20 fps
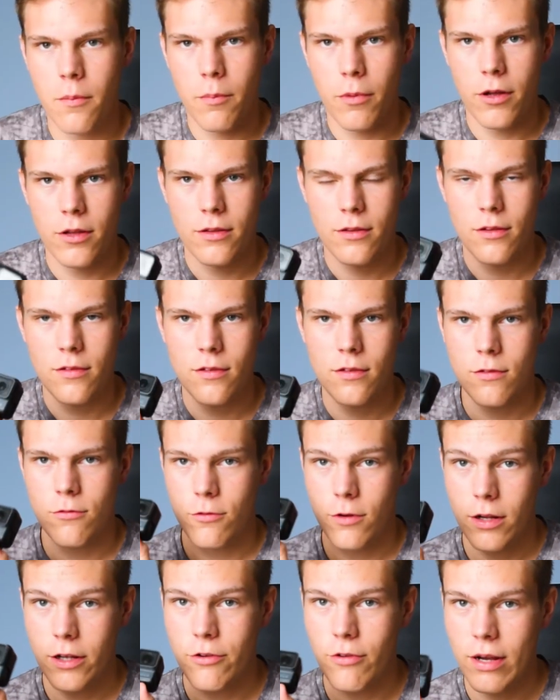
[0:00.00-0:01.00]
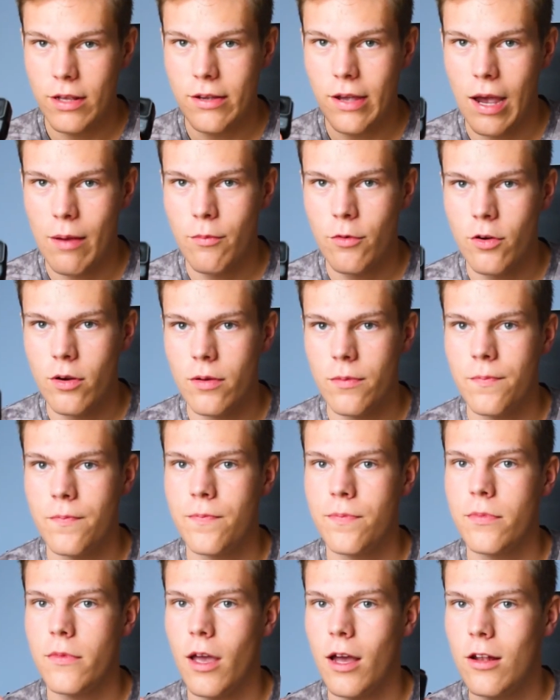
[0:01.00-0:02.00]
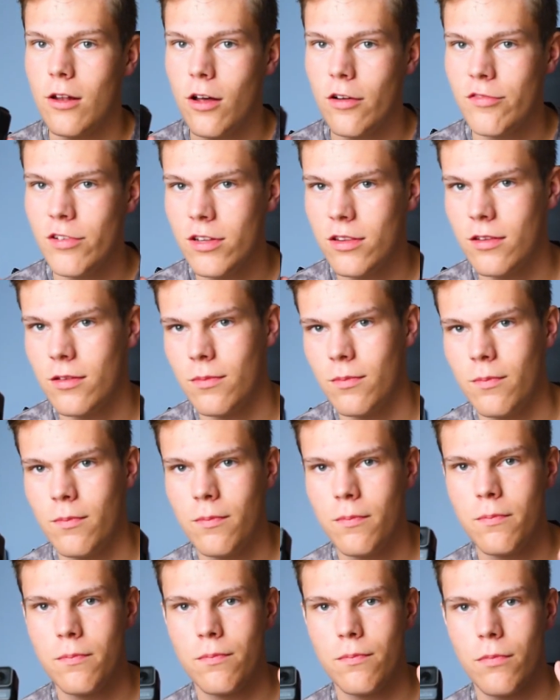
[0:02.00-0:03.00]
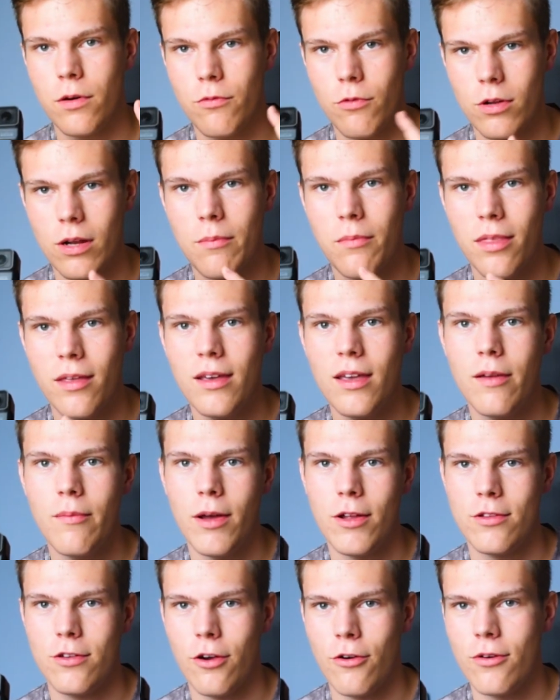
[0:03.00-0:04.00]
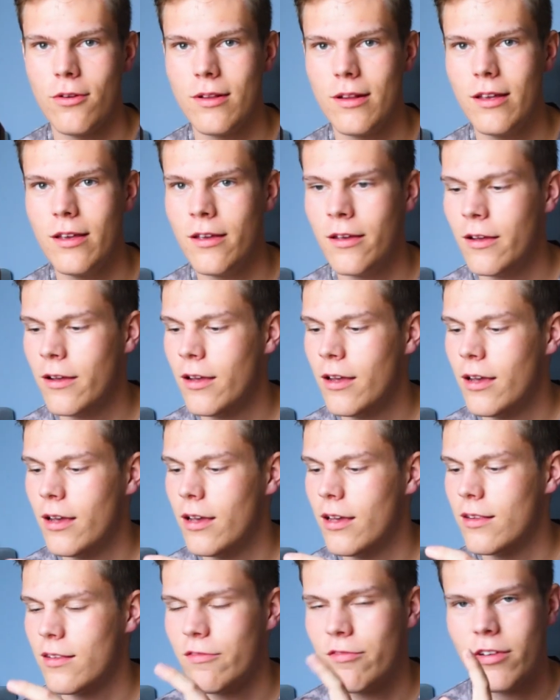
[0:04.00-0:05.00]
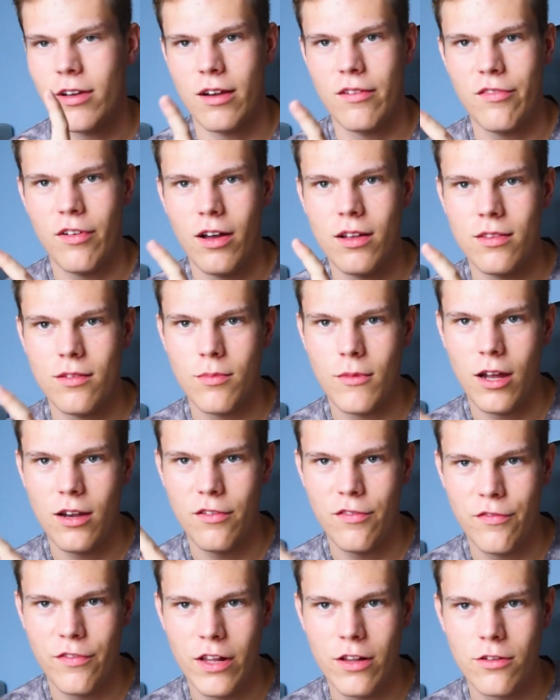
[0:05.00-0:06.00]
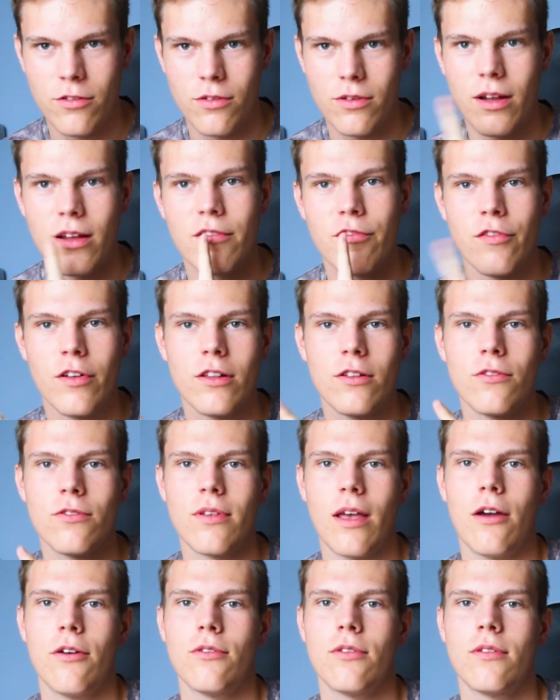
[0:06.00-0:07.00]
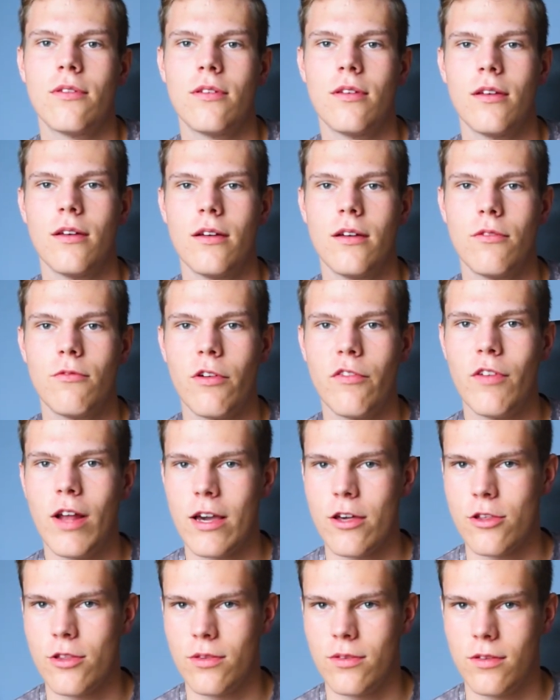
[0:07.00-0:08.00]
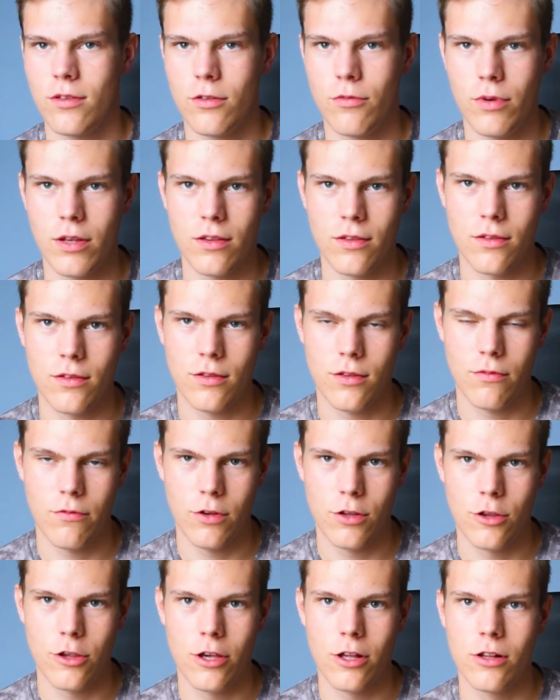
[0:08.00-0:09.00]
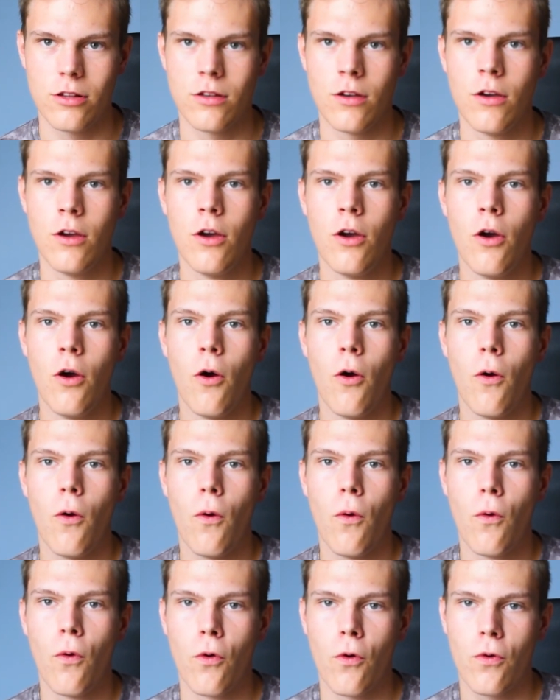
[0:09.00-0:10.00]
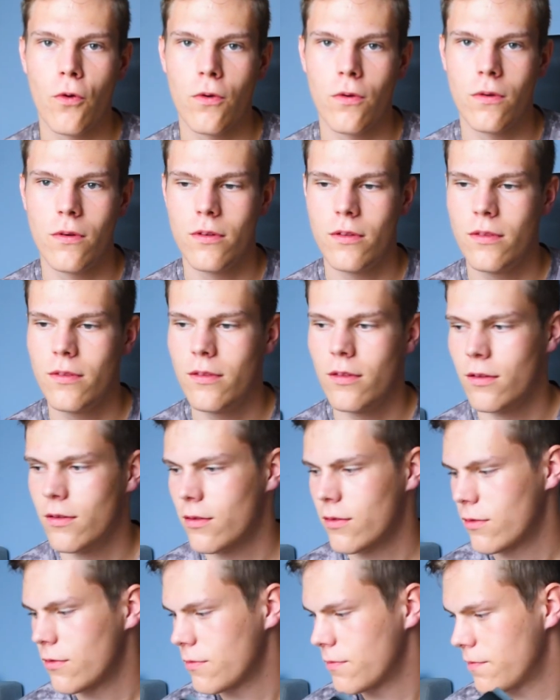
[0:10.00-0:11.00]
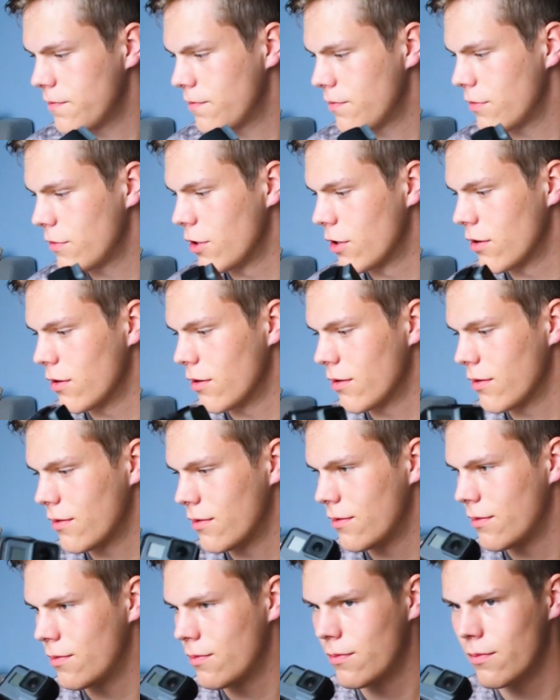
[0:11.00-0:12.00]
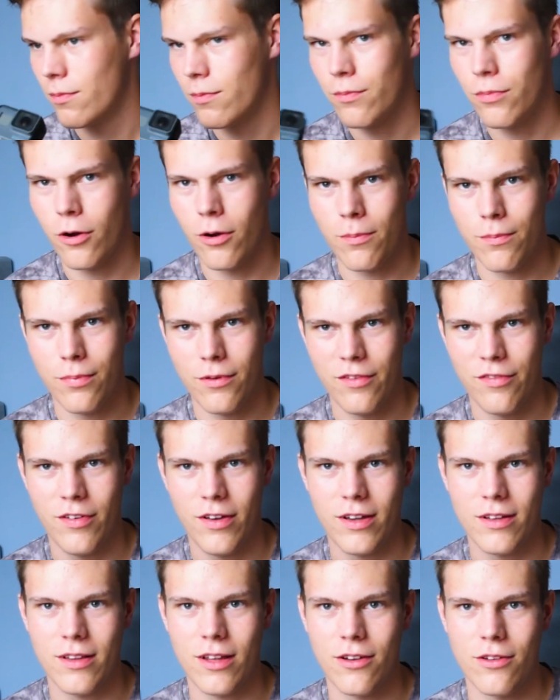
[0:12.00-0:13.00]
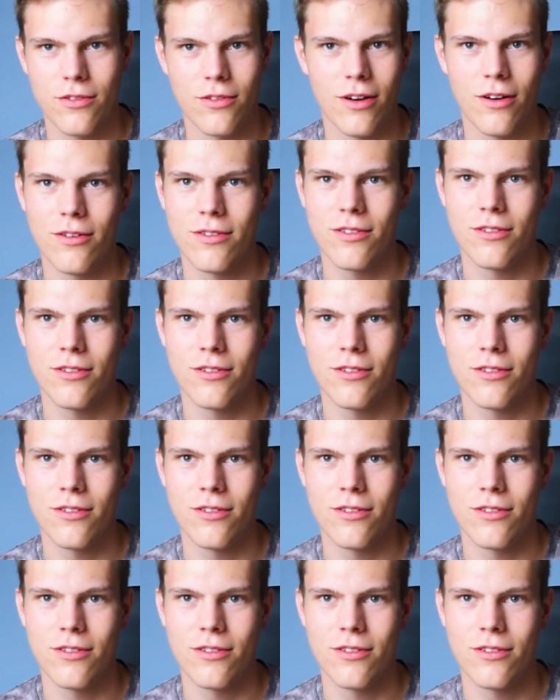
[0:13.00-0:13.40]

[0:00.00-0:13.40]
But this is a really great camera, I love it, but what I'm thinking about currently is if I can find some kind of filter that filters out reflections in the windshield, or the prop effect, I don't know how